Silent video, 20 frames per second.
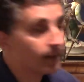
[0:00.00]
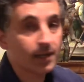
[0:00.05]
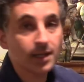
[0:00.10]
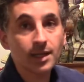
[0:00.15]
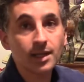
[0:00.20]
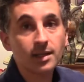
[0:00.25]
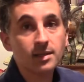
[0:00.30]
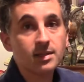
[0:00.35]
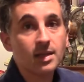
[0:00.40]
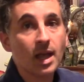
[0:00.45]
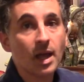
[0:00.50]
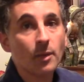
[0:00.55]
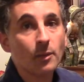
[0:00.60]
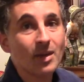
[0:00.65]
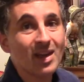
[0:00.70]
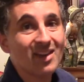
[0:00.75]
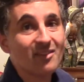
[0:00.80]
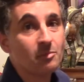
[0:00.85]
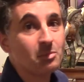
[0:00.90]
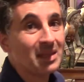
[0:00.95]
keys and we
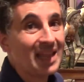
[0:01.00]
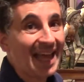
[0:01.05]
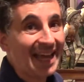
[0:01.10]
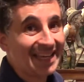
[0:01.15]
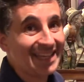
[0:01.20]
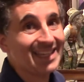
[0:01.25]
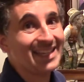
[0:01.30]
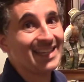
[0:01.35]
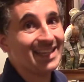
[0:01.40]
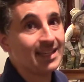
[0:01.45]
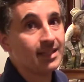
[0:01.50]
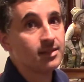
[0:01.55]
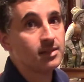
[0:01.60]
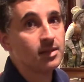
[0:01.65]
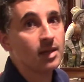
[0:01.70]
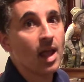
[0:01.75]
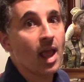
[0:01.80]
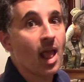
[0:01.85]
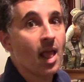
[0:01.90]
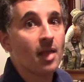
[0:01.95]
have black keys.
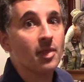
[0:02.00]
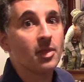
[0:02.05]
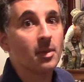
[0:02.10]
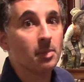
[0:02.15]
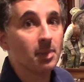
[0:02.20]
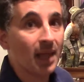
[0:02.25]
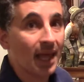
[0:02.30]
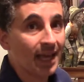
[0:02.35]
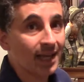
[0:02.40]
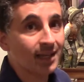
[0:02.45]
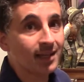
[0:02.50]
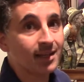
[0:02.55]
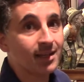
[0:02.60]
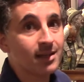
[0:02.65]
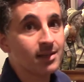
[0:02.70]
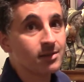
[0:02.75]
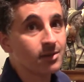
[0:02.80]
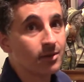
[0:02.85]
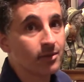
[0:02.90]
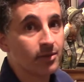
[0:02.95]
The black
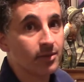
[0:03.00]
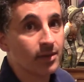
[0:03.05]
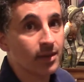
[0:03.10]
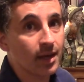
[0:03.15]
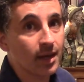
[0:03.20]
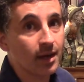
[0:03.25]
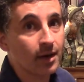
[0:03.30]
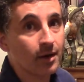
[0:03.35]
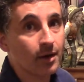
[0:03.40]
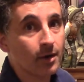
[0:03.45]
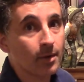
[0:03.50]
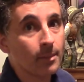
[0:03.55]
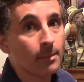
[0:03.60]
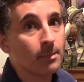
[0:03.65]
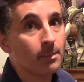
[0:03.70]
keys are there